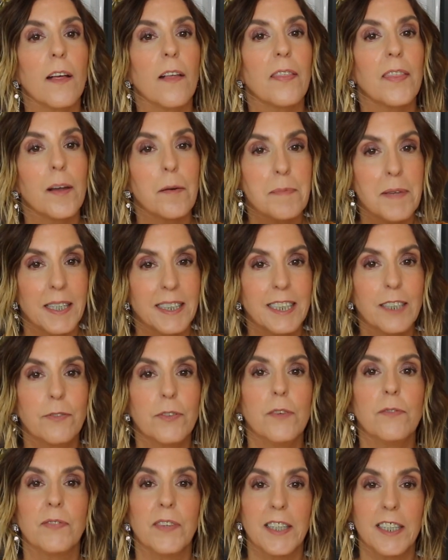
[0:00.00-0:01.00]
There'll be a
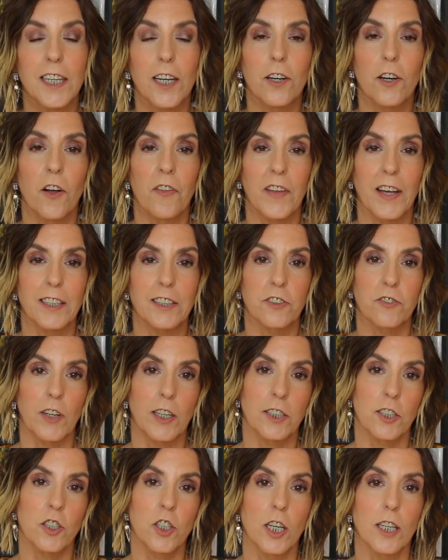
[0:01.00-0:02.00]
different video on that
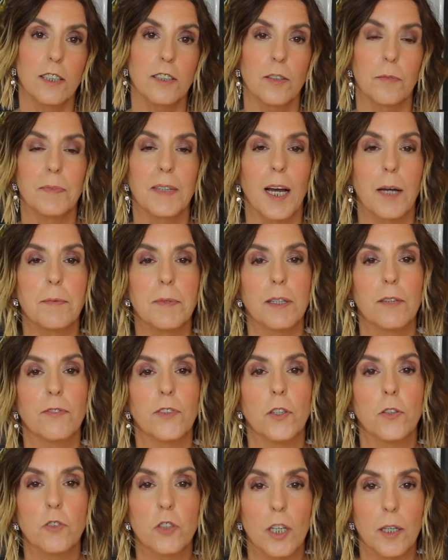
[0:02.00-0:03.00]
strategy sometime in the
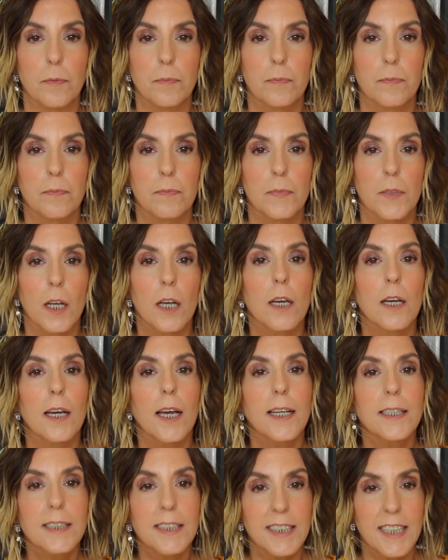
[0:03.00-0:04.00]
future.
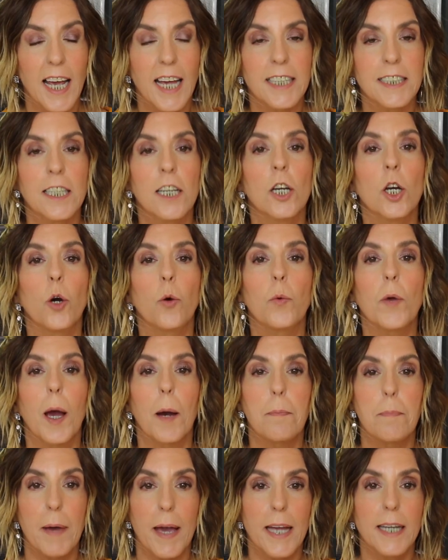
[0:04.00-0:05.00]
Instead, we
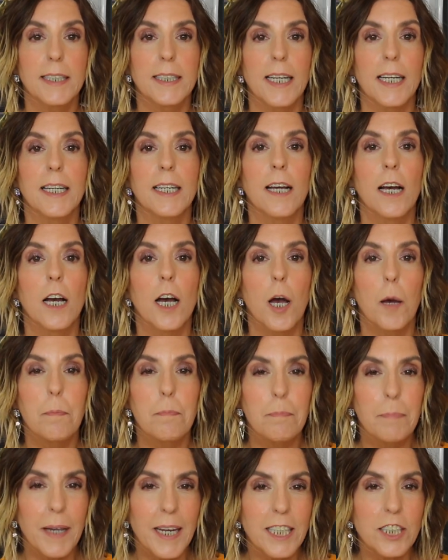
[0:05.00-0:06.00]
are painting a
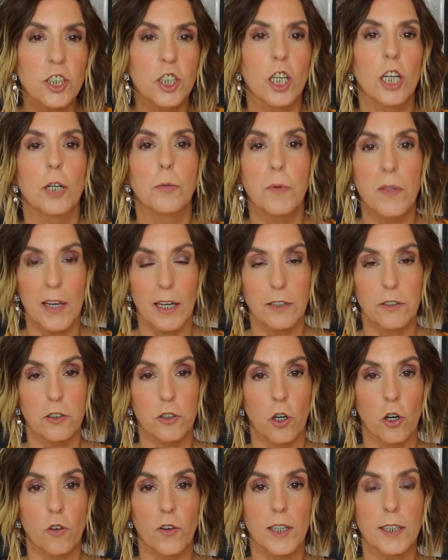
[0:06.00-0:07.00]
picture with our
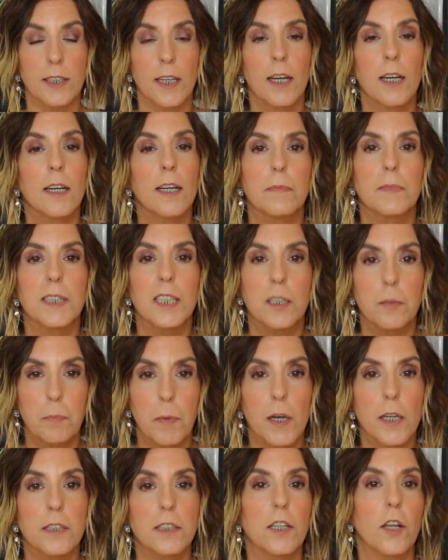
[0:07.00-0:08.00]
stories
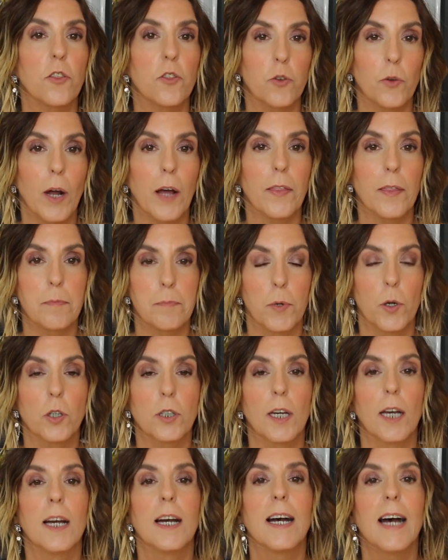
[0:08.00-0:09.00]
dispersed throughout the
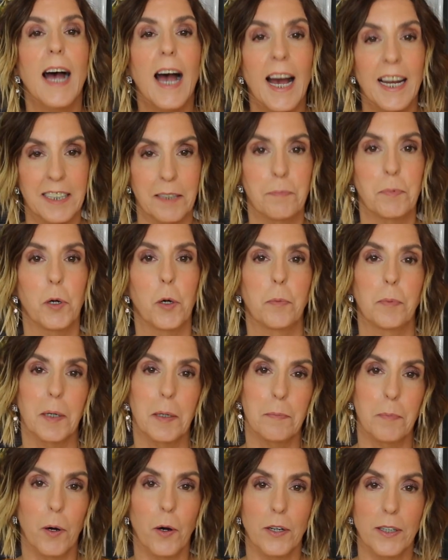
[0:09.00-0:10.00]
book at
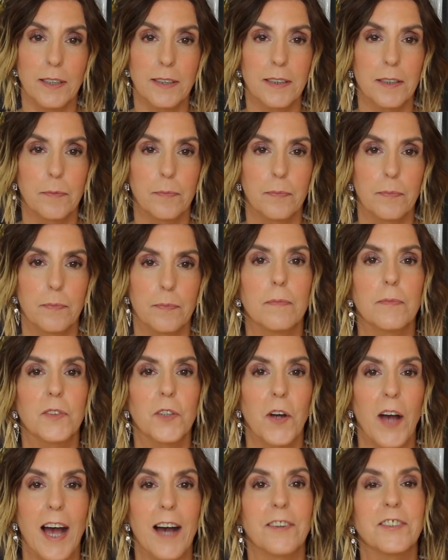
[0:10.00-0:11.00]
appropriate points.
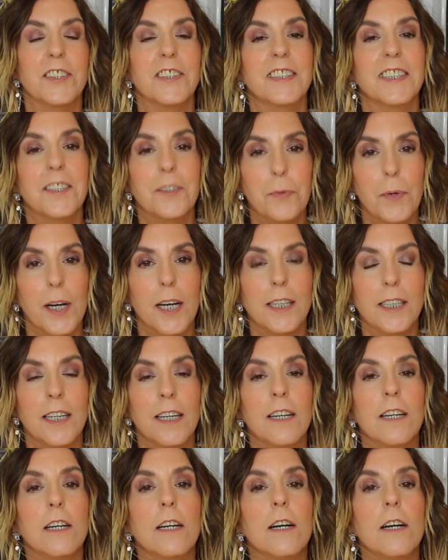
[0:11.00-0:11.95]
So how does this work?